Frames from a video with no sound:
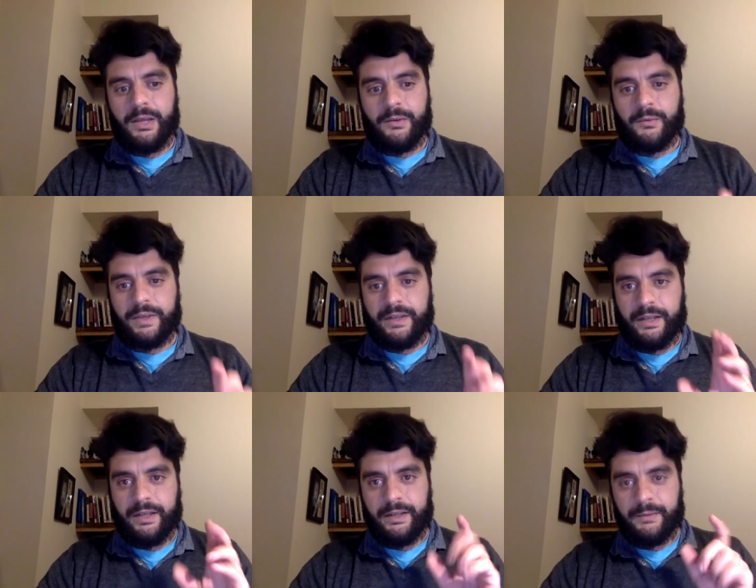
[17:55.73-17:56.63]
with
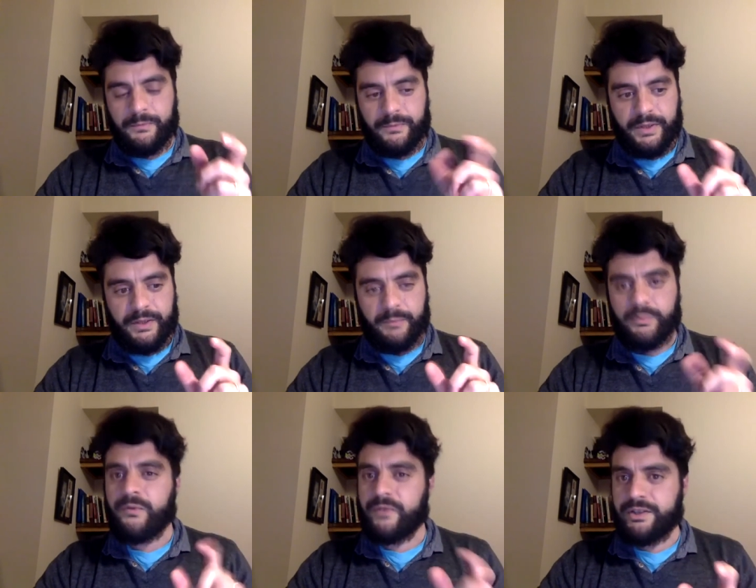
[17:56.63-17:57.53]
a with a
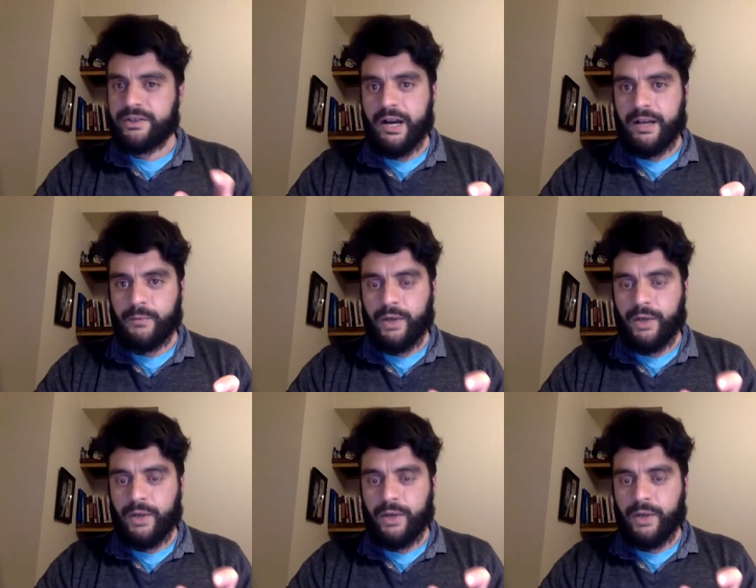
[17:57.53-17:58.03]
profit sharing.